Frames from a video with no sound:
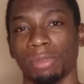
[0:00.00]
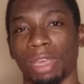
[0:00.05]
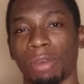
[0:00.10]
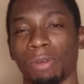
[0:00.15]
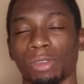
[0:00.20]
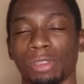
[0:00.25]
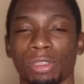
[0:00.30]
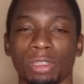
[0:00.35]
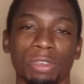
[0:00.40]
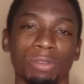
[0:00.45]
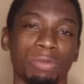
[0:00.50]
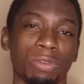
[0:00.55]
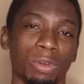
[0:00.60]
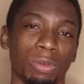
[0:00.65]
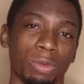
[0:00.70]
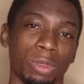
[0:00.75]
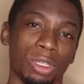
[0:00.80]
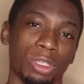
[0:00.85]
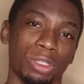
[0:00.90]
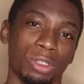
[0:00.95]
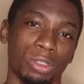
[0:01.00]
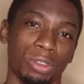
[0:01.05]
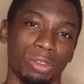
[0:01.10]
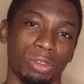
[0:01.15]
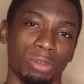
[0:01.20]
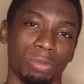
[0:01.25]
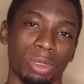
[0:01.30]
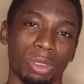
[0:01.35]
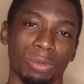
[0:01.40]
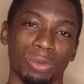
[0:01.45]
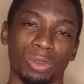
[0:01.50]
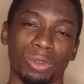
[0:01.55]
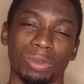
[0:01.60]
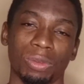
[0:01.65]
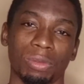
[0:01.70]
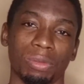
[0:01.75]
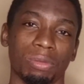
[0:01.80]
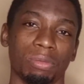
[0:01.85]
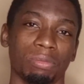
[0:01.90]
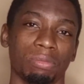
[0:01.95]
I was looking for ways to be able
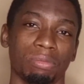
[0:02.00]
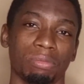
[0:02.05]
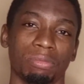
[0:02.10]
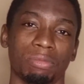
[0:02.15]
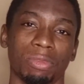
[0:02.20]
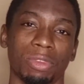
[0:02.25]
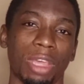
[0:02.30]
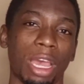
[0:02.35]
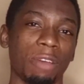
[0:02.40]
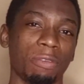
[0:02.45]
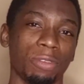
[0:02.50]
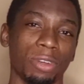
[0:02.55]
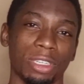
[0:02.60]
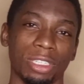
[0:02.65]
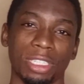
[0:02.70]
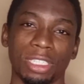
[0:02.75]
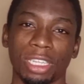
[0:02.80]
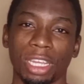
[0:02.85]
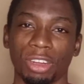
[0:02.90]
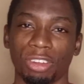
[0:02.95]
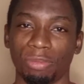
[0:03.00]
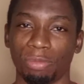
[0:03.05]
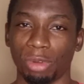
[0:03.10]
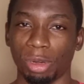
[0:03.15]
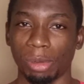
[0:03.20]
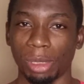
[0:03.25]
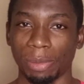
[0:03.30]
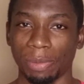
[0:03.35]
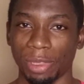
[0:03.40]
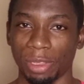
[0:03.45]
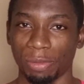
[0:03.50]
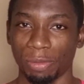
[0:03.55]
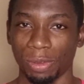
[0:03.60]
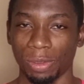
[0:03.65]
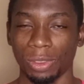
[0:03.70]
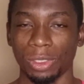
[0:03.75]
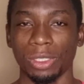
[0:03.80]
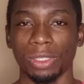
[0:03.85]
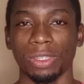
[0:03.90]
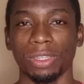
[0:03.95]
to avoid this kind of problem in the
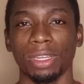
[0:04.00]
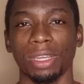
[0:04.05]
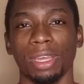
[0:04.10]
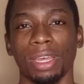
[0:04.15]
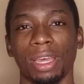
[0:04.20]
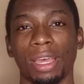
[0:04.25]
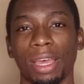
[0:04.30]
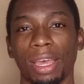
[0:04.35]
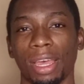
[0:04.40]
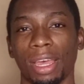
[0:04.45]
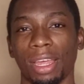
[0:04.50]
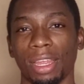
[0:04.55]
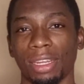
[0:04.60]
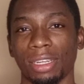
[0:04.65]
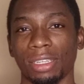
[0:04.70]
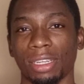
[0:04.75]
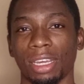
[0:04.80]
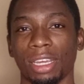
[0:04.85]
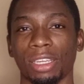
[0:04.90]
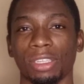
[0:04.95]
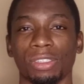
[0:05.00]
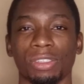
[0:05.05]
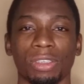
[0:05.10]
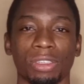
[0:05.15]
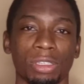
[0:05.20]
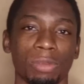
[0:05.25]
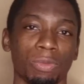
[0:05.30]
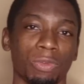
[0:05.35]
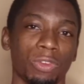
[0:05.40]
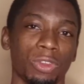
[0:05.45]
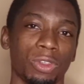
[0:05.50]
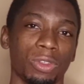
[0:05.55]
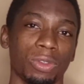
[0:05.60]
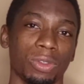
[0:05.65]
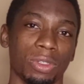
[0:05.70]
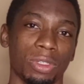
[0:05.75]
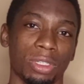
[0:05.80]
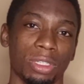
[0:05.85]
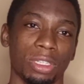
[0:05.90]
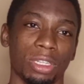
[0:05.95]
future, and I saw some
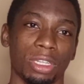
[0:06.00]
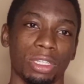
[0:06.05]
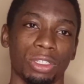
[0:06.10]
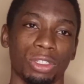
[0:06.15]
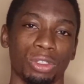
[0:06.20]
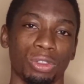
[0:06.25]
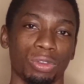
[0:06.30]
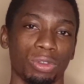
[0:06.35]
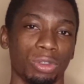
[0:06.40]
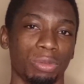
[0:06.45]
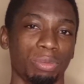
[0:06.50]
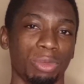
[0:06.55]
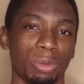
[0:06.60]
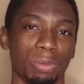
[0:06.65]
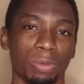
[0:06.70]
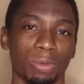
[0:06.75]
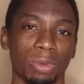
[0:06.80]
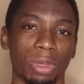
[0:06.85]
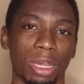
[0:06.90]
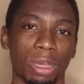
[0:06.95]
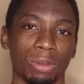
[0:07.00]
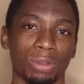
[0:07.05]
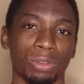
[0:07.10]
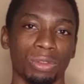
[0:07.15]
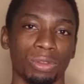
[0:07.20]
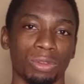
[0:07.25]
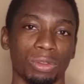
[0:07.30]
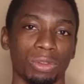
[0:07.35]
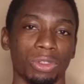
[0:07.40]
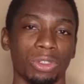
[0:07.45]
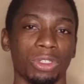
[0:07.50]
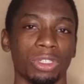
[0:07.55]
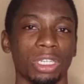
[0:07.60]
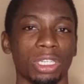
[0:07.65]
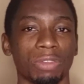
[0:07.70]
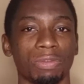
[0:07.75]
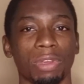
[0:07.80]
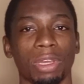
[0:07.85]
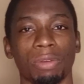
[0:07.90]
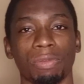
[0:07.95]
videos that showed people how to
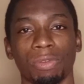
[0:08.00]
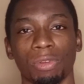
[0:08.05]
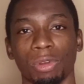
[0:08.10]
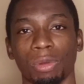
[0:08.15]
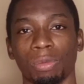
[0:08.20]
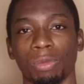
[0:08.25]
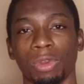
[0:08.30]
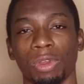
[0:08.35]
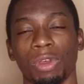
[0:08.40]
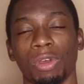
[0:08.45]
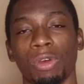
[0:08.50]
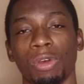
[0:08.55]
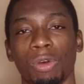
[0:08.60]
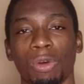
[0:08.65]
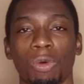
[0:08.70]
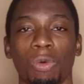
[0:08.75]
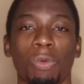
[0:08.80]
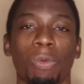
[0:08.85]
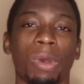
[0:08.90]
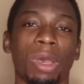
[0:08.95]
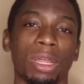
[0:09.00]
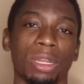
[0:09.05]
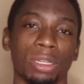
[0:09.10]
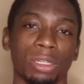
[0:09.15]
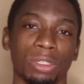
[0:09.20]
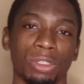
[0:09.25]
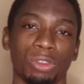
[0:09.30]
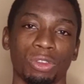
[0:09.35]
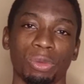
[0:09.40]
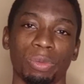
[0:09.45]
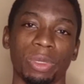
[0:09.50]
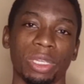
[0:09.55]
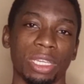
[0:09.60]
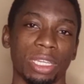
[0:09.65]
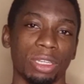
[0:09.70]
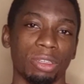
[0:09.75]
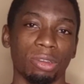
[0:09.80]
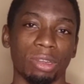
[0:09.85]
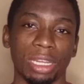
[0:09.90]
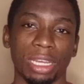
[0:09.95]
transfer from one
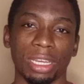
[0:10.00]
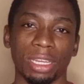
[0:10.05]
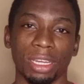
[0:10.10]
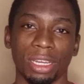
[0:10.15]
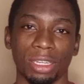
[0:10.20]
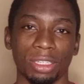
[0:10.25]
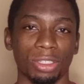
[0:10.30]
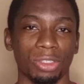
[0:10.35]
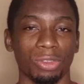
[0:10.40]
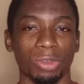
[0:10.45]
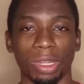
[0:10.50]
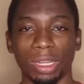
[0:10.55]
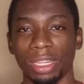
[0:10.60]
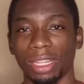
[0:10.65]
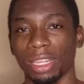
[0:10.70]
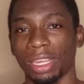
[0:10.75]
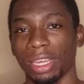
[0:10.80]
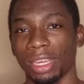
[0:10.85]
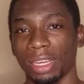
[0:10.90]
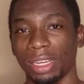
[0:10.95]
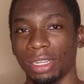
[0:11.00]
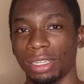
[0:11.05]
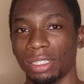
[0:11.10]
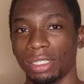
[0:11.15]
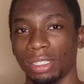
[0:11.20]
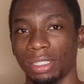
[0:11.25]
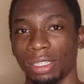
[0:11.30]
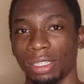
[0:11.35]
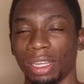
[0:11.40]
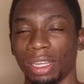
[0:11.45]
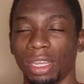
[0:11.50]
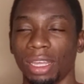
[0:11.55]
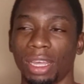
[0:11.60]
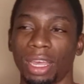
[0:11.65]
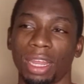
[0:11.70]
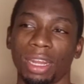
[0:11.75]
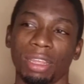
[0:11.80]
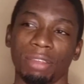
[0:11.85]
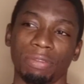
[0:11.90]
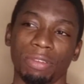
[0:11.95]
UBA dollar card to another card.
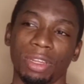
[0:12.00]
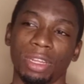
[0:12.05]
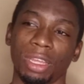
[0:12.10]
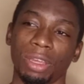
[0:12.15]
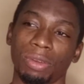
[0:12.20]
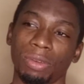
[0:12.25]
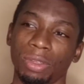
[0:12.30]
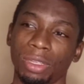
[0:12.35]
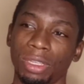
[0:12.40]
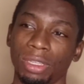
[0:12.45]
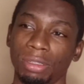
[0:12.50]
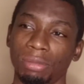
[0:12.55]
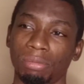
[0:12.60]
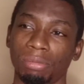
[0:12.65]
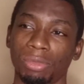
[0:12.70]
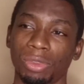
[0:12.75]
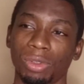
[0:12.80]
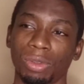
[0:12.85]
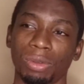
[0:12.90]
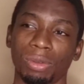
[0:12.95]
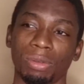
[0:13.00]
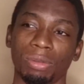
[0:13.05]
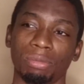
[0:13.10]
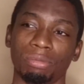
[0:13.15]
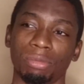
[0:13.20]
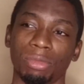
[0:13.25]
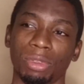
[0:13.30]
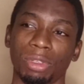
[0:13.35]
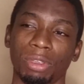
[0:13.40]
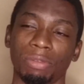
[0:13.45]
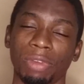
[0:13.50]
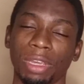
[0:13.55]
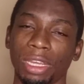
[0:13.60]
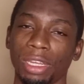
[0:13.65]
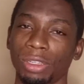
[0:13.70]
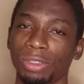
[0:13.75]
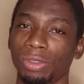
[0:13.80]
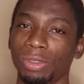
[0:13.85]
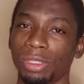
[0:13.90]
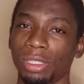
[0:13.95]
And I felt like, okay, so if I
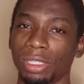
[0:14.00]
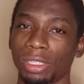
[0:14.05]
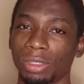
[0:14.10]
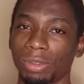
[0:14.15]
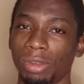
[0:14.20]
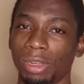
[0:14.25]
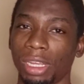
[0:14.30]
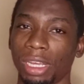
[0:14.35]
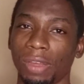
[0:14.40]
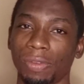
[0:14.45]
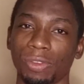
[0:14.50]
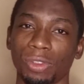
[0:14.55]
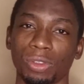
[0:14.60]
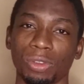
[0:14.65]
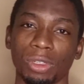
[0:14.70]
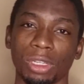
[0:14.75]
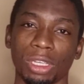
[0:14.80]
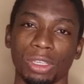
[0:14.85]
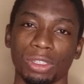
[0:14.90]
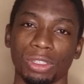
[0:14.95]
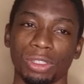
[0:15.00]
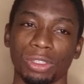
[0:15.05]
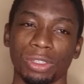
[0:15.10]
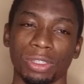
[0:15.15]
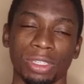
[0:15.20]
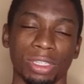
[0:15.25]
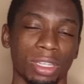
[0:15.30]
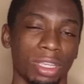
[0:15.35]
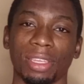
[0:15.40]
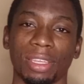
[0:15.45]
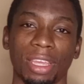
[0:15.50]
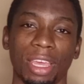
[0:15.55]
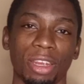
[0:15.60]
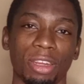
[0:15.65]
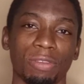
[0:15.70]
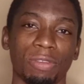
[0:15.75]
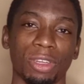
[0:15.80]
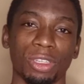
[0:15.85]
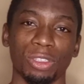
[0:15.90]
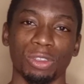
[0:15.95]
can do this, all I have to do now is just head
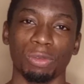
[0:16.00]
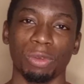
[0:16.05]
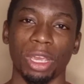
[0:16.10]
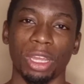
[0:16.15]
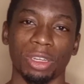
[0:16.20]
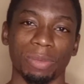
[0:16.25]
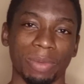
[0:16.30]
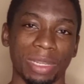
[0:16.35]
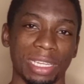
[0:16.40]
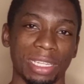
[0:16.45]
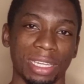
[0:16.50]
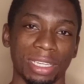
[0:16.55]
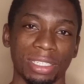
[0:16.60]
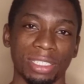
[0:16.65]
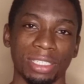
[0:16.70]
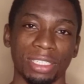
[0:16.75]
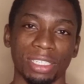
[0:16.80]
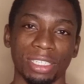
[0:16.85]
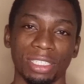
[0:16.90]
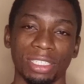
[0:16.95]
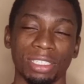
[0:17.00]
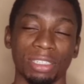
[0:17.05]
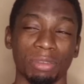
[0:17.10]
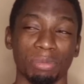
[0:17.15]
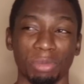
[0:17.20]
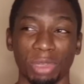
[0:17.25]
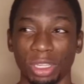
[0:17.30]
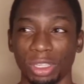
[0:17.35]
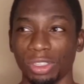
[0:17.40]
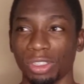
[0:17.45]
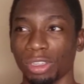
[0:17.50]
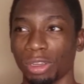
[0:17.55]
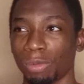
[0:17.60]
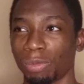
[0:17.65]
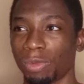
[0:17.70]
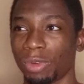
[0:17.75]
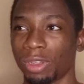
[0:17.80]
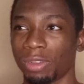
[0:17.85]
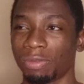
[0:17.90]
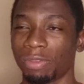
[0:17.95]
over to where I normally exchange, meet
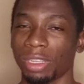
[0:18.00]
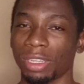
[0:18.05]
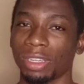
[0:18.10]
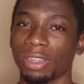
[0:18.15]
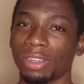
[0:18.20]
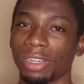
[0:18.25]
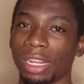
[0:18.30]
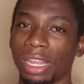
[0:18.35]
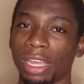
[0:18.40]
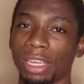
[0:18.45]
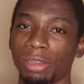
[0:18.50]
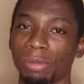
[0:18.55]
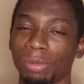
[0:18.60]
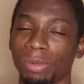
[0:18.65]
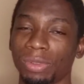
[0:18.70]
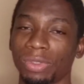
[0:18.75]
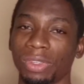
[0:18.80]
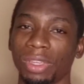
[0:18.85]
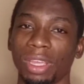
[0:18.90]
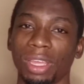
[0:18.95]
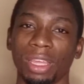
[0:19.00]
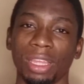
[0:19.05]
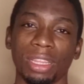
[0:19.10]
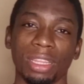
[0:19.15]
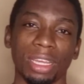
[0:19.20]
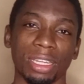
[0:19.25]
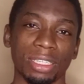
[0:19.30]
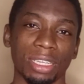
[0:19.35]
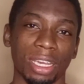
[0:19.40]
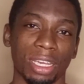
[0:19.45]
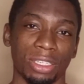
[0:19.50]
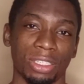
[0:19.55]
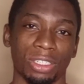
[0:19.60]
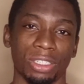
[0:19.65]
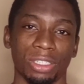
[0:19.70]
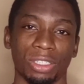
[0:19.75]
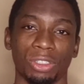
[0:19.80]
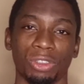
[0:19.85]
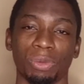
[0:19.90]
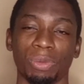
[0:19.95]
someone very reliable that has
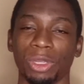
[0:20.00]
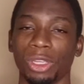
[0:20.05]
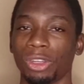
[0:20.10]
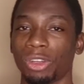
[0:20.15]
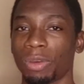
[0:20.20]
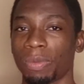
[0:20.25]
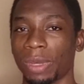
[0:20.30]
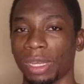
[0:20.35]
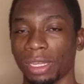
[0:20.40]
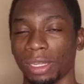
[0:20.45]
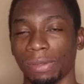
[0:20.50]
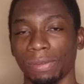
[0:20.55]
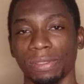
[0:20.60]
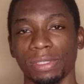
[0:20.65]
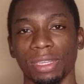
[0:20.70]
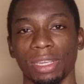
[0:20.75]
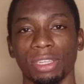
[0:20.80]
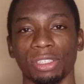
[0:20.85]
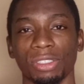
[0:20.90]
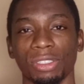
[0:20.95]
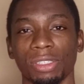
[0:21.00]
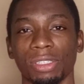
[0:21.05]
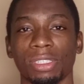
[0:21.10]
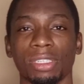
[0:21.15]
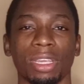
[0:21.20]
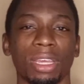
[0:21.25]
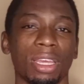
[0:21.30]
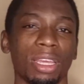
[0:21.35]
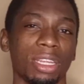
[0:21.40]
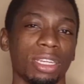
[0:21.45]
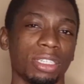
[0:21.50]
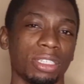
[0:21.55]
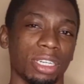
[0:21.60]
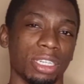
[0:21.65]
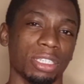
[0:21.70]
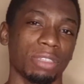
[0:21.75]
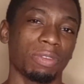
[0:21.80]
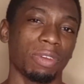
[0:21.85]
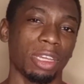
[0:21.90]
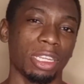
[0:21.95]
a UBA DOM account, and just
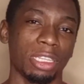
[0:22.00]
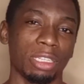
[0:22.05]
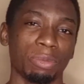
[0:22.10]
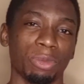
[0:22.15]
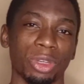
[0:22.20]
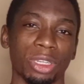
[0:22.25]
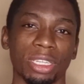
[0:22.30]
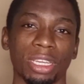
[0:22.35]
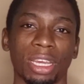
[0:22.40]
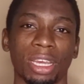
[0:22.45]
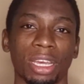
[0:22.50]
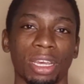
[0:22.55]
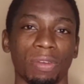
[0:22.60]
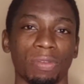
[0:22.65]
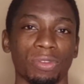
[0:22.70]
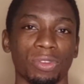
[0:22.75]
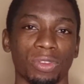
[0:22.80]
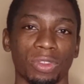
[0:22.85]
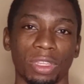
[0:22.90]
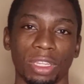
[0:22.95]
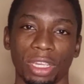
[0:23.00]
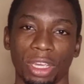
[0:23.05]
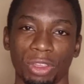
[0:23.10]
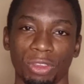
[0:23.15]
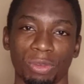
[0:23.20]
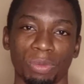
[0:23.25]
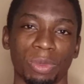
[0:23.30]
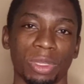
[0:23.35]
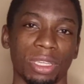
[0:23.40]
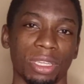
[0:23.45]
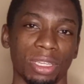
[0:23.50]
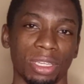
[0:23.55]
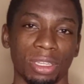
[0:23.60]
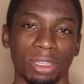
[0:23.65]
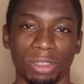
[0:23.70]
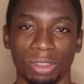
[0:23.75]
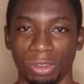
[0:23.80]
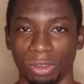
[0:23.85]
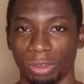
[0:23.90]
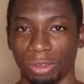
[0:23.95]
transfer the money I have to their UBA
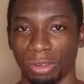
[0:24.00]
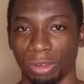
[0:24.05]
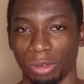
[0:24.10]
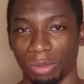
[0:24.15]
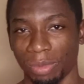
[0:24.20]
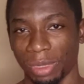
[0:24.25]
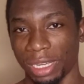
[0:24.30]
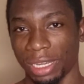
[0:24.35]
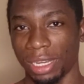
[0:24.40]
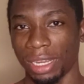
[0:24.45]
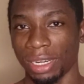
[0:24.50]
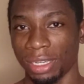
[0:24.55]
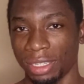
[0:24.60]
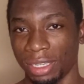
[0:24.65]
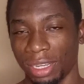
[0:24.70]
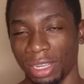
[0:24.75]
DOM card,